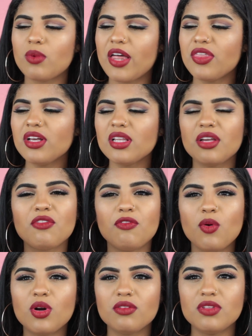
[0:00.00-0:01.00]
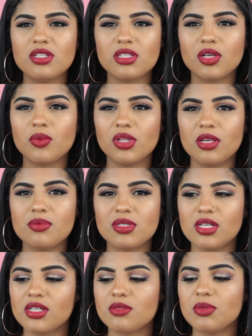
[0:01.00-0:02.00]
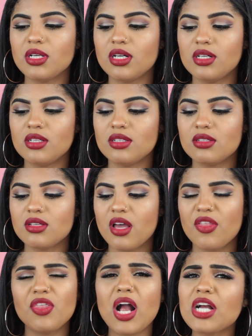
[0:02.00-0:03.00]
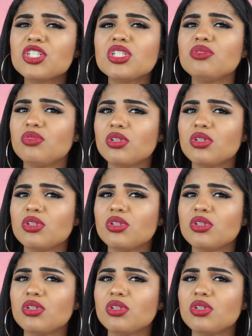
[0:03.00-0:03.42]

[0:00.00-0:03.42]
I think like 4 of these liquid lipsticks because they're actually